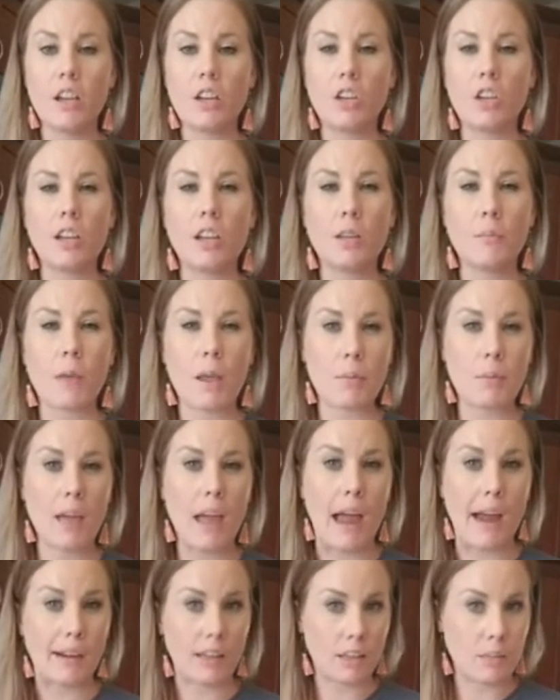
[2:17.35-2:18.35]
you can maybe
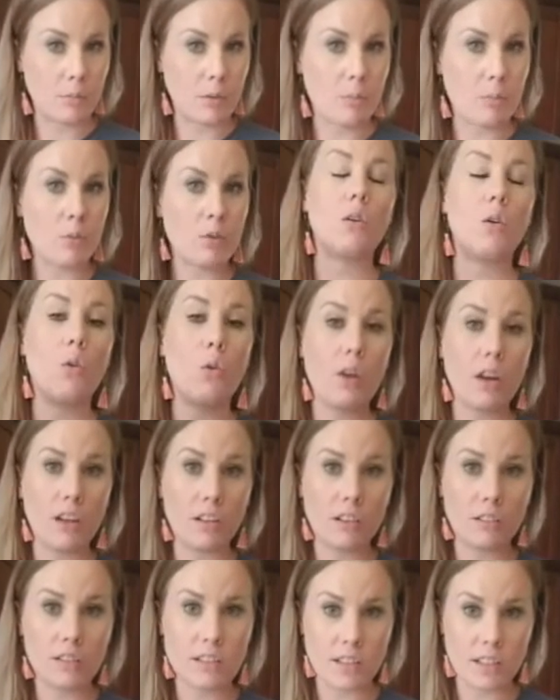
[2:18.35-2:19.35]
add a little bit more
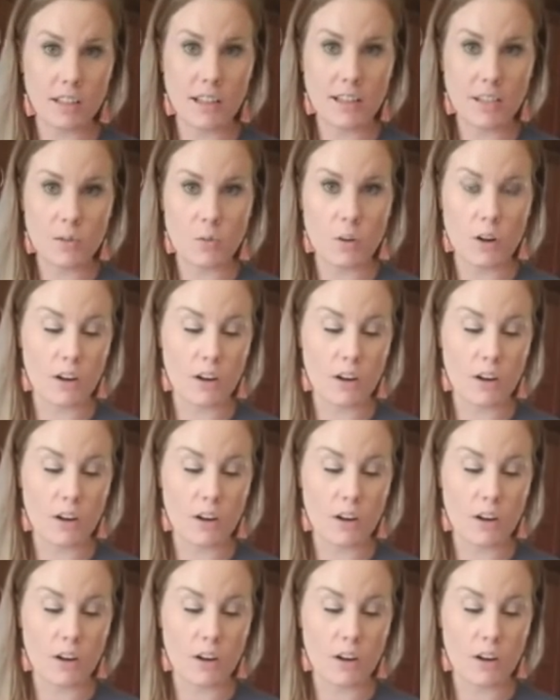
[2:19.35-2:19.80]
oil to less